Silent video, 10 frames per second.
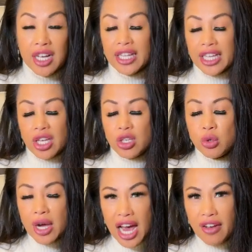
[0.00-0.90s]
Like, you
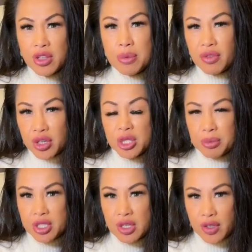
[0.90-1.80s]
have to be very
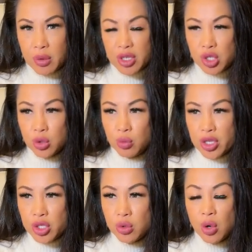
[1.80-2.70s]
specific when
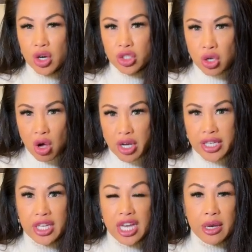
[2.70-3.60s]
you are
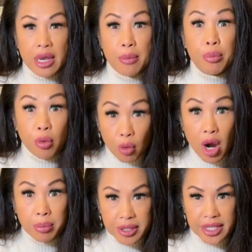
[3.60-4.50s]
talking and
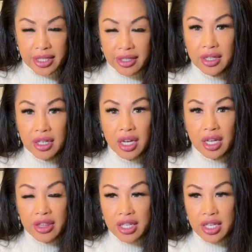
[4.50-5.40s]
prompting
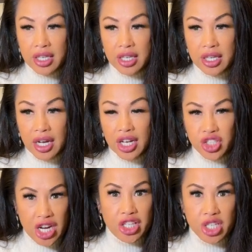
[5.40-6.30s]
the
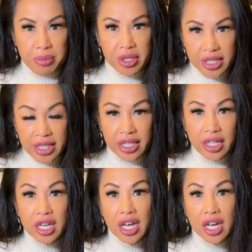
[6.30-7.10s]
ChatGPT.